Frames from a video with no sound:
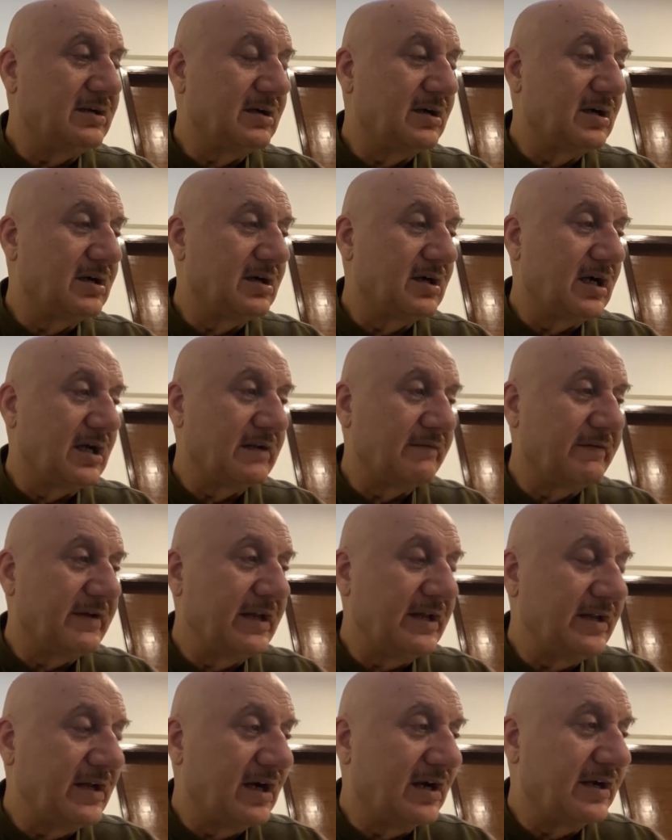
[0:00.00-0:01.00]
uh, at a
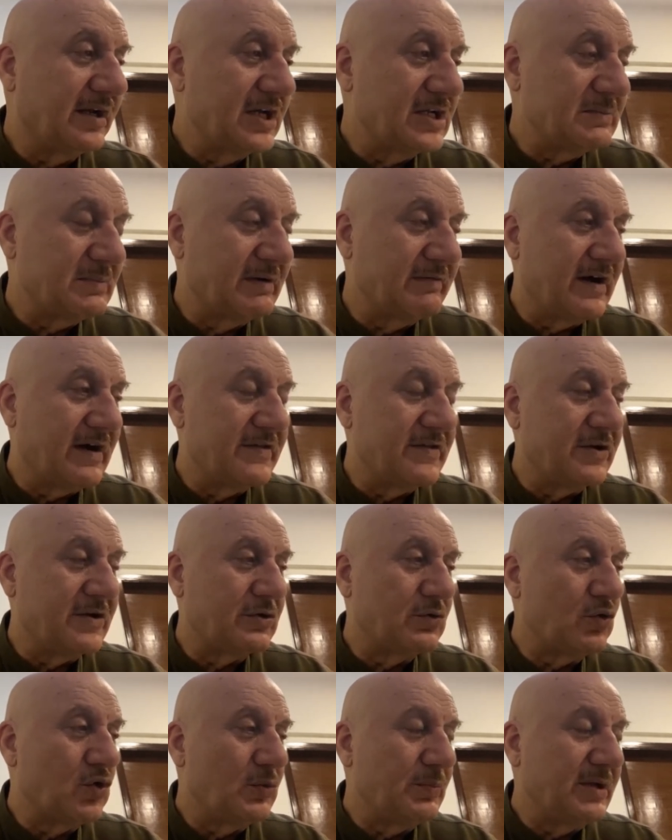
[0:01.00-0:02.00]
very young age, my father
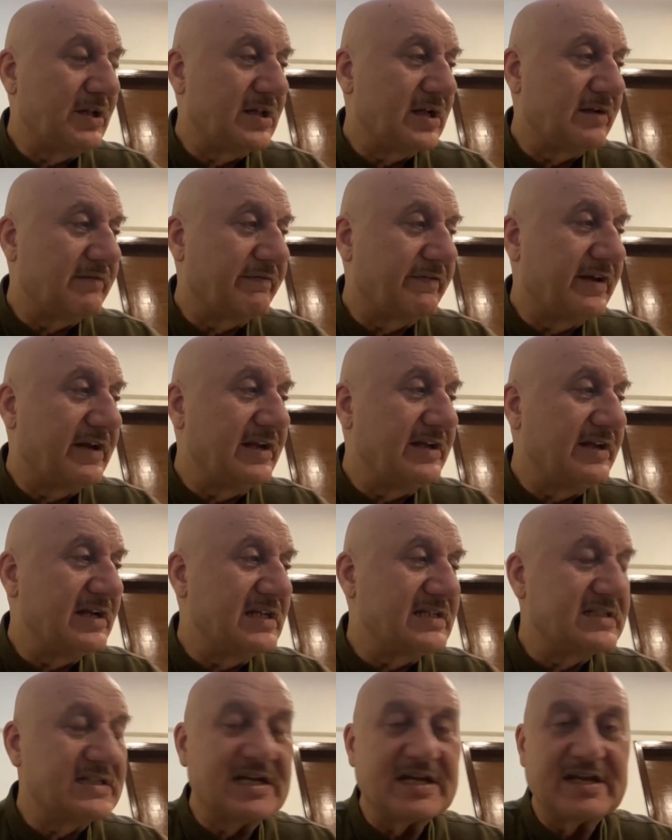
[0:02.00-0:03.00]
told me that failure
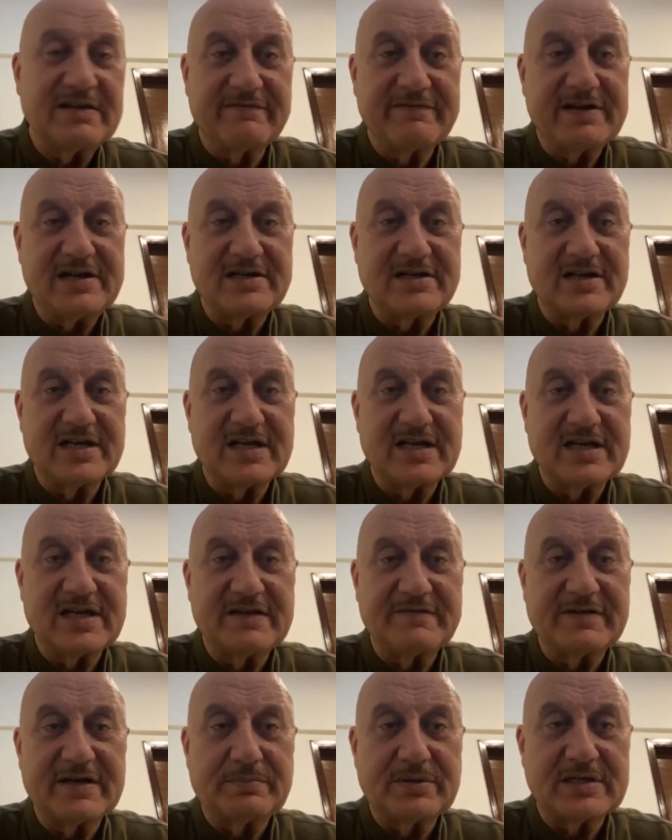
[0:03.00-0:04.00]
is an event, never a
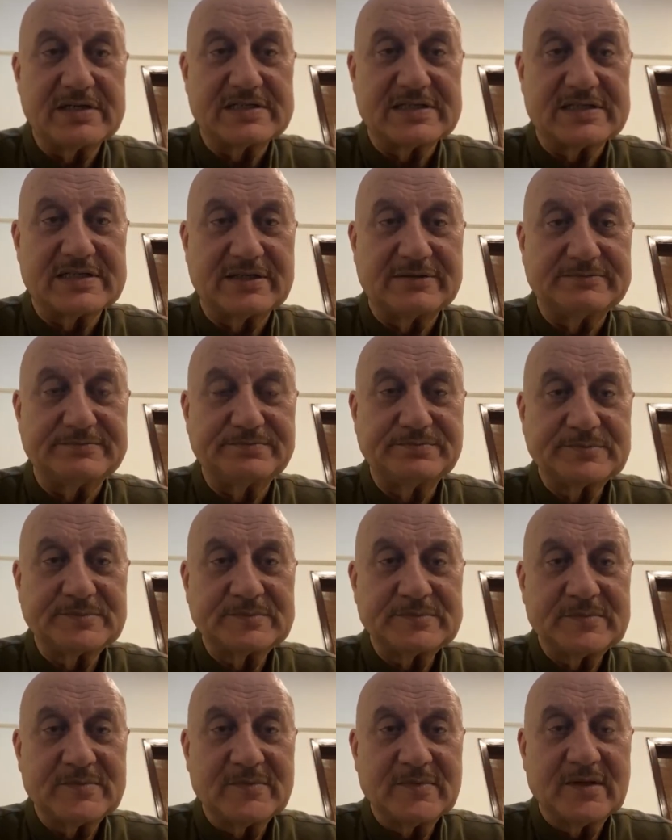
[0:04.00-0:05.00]
person.
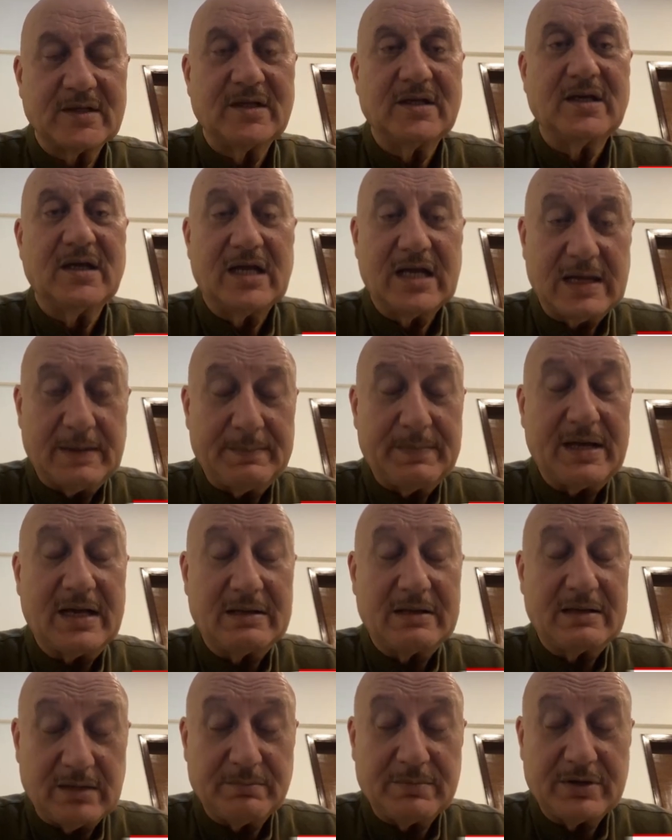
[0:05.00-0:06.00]
Mm-hmm. Um,
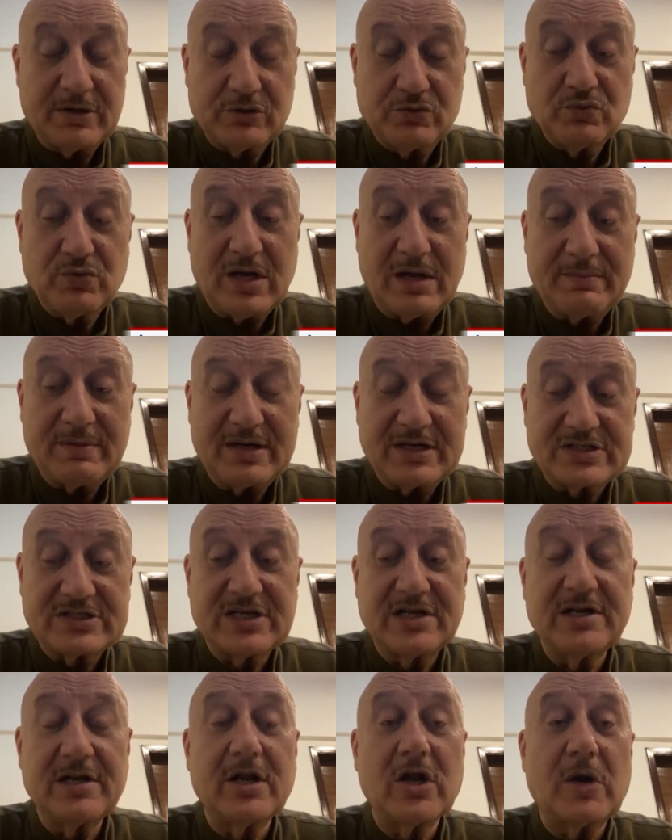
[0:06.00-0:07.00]
and number two, I'm an
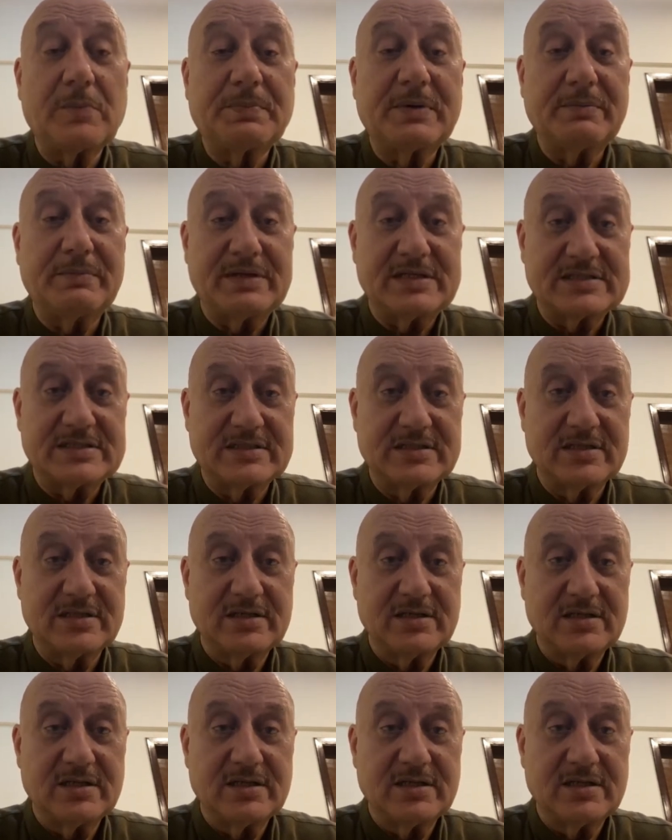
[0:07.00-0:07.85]
eternal optimist.